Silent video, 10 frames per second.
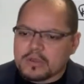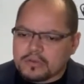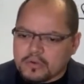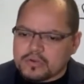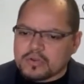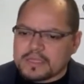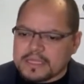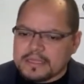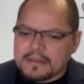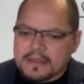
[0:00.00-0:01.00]

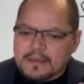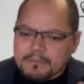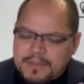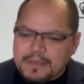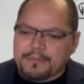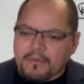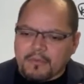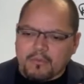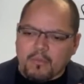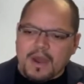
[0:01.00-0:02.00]
usually
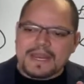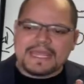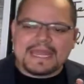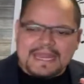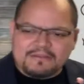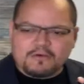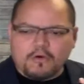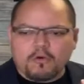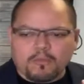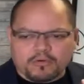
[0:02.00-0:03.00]
people want to get into
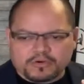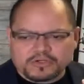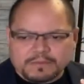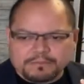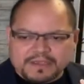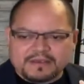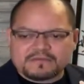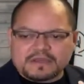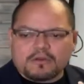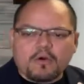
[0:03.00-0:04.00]
home ownership because
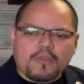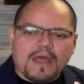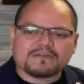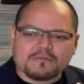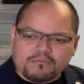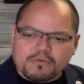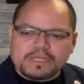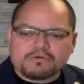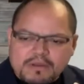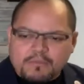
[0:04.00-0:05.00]
they know that's a really
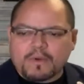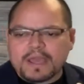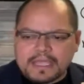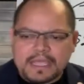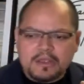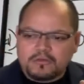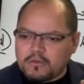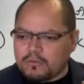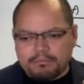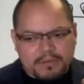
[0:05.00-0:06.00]
great way
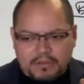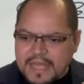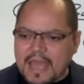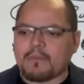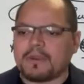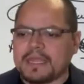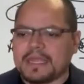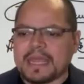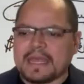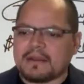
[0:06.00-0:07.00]
to build
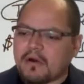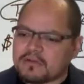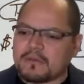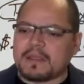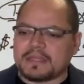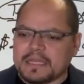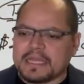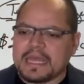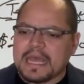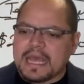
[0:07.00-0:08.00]
equity, and ultimately,